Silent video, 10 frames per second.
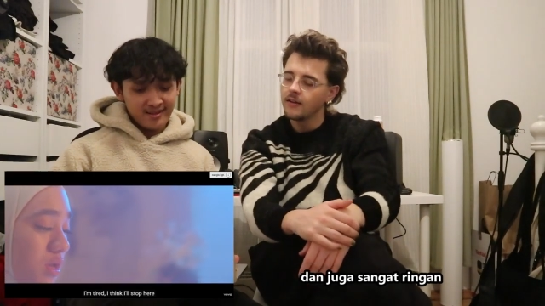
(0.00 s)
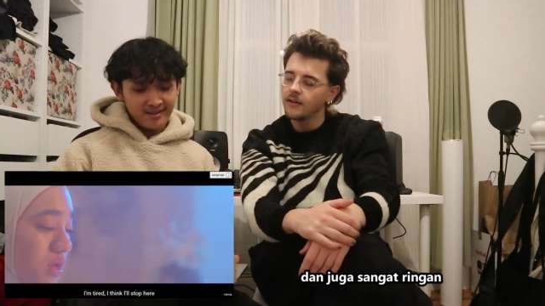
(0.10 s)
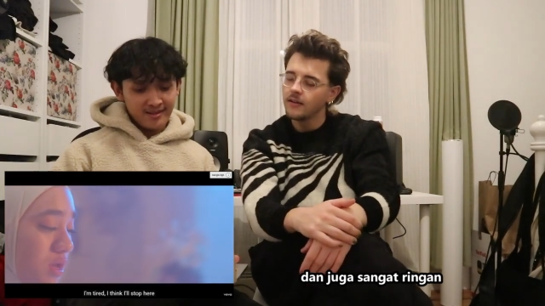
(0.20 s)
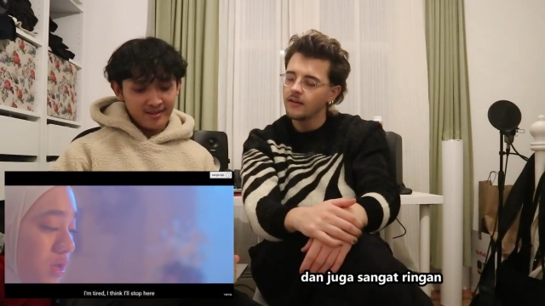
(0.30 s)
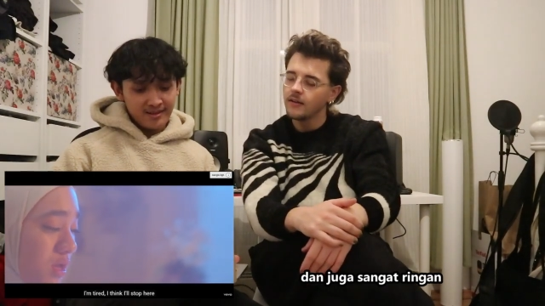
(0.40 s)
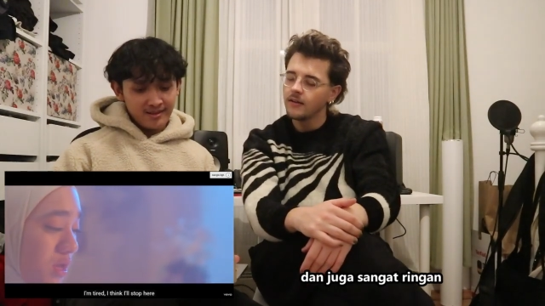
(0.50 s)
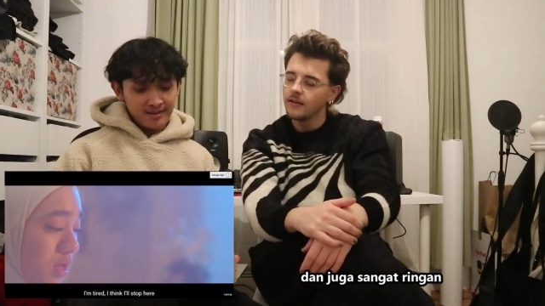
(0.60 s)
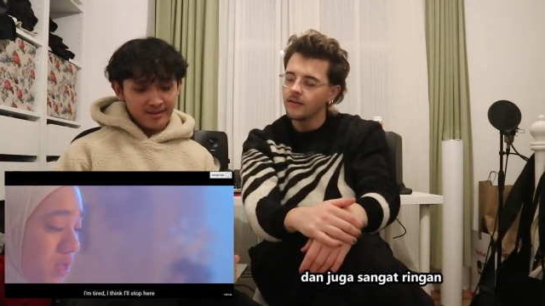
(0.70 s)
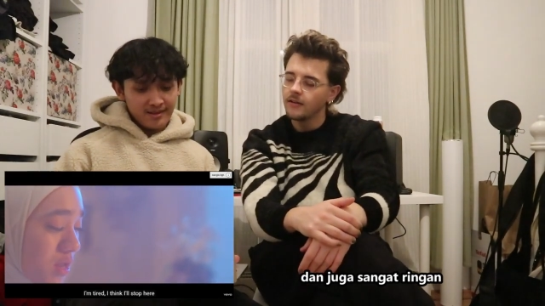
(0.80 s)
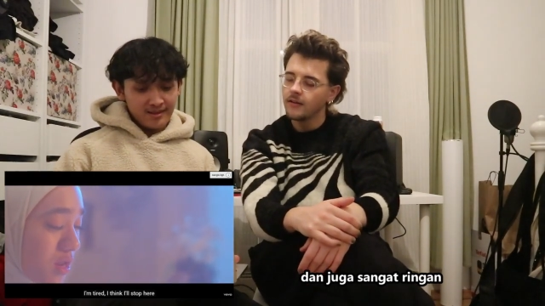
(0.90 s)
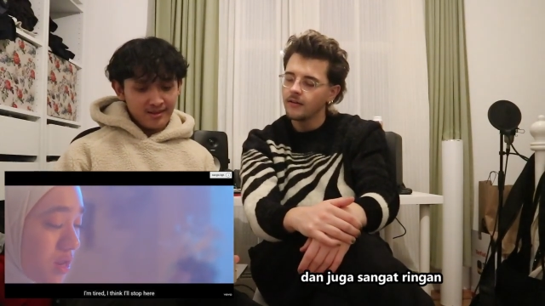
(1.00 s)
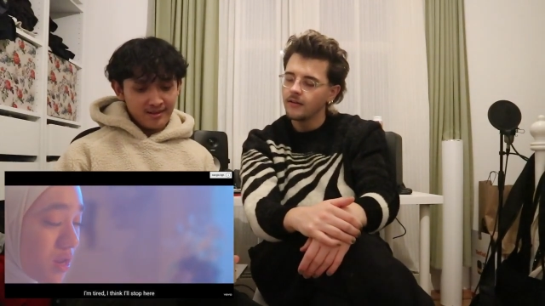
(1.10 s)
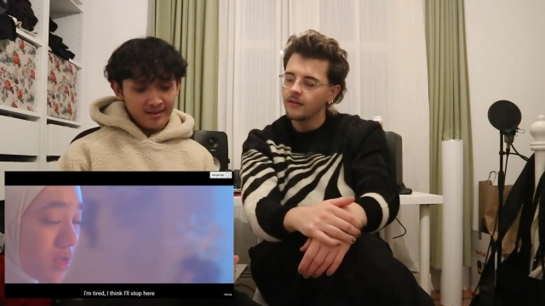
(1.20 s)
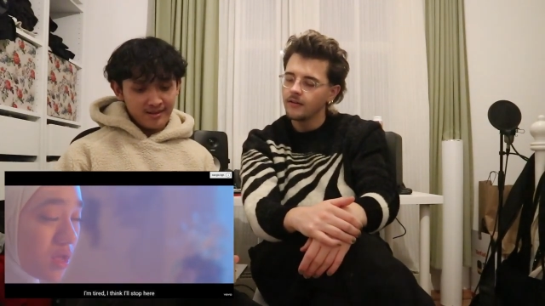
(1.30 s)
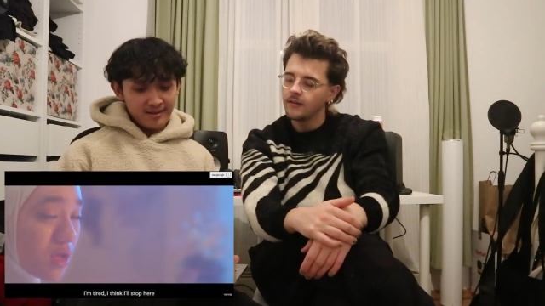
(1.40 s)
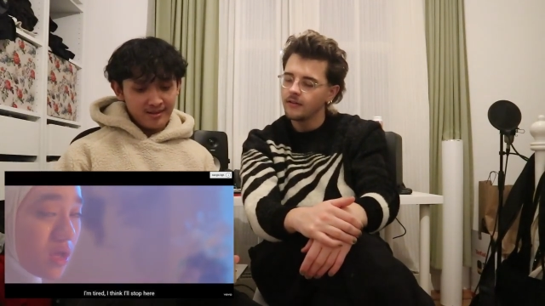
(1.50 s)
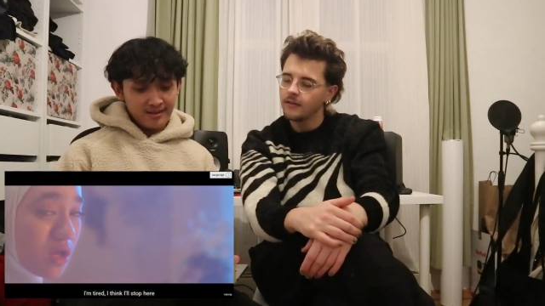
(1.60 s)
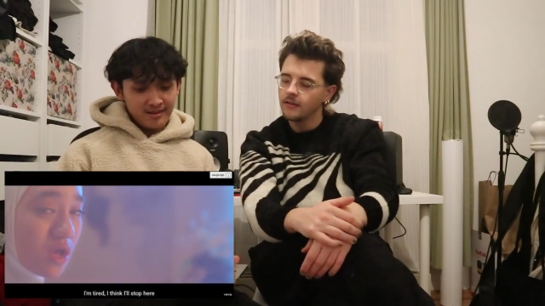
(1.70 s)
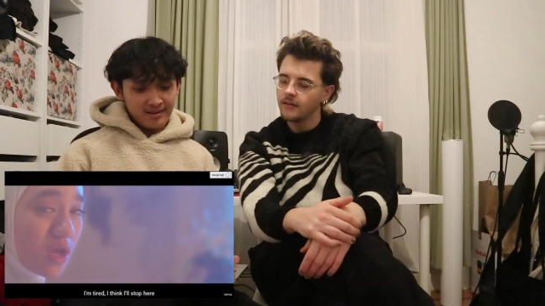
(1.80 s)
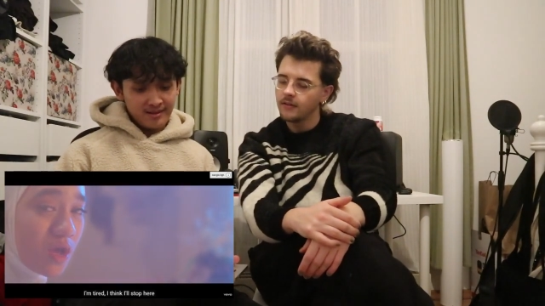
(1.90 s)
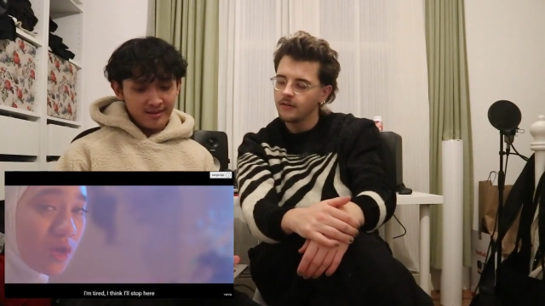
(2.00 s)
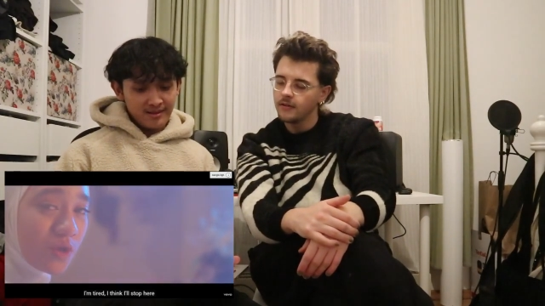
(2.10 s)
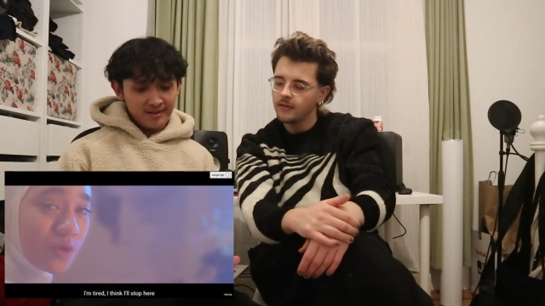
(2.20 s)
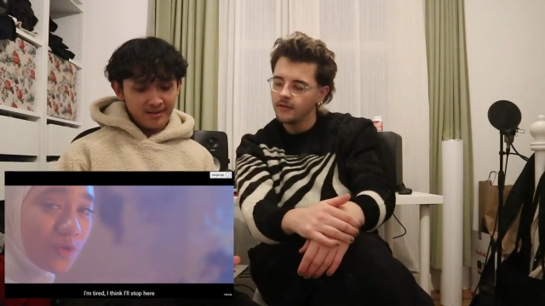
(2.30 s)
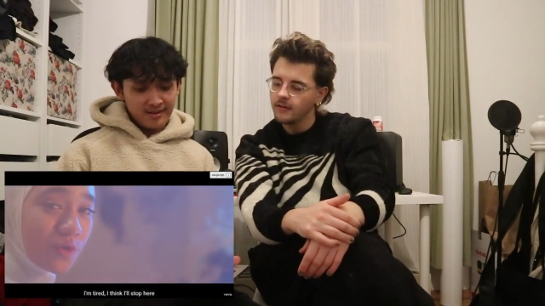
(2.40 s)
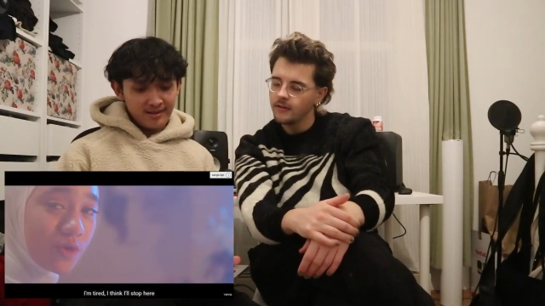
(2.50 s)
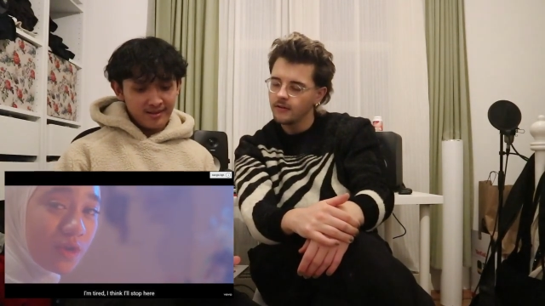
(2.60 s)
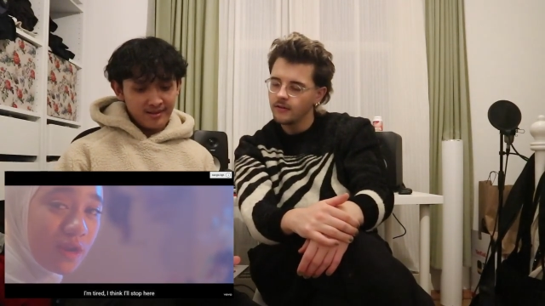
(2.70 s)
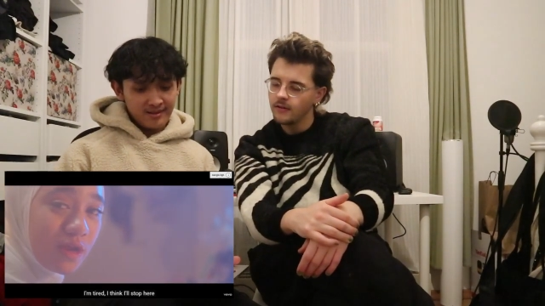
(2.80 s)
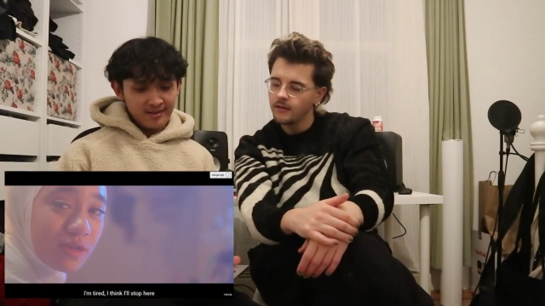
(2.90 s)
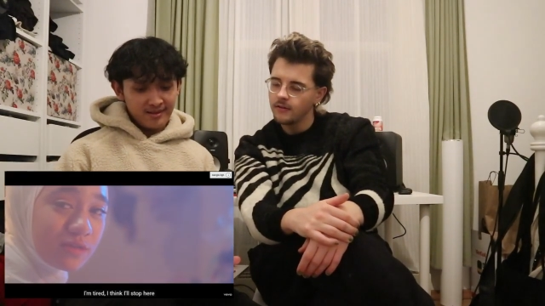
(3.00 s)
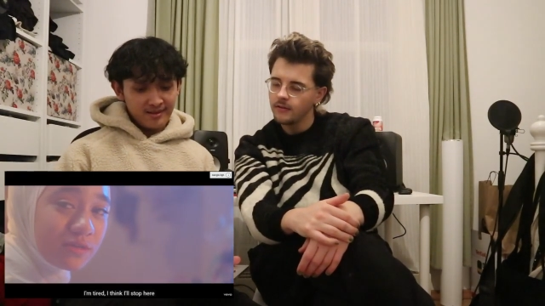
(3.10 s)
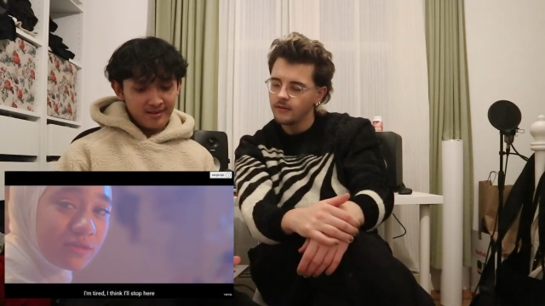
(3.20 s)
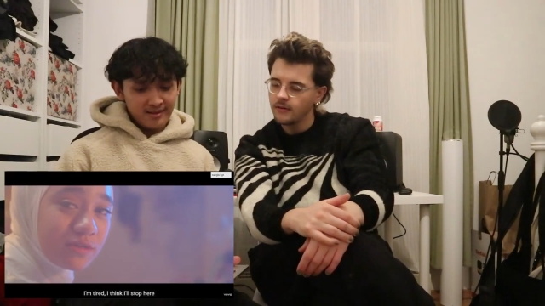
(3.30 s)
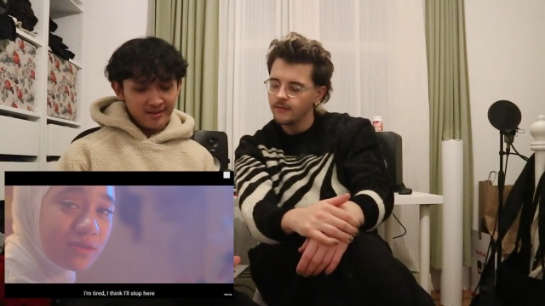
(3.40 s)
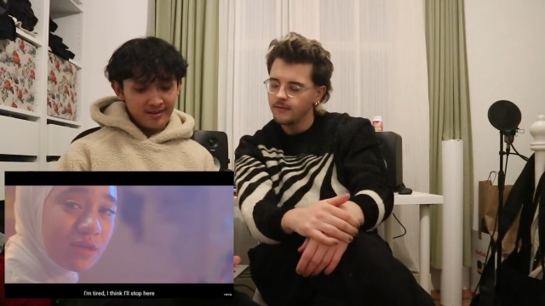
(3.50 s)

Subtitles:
Nothing is said.